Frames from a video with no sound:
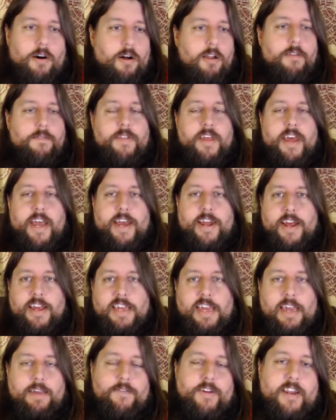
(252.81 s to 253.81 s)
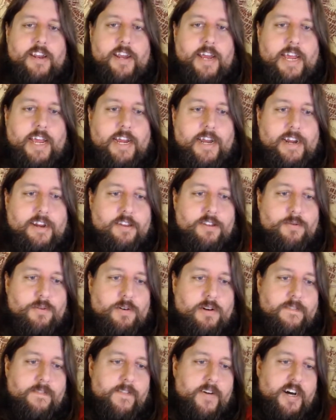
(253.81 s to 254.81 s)
all of that, I gave it an 8 out of
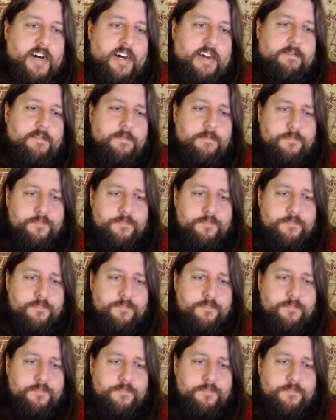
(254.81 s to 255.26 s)
25.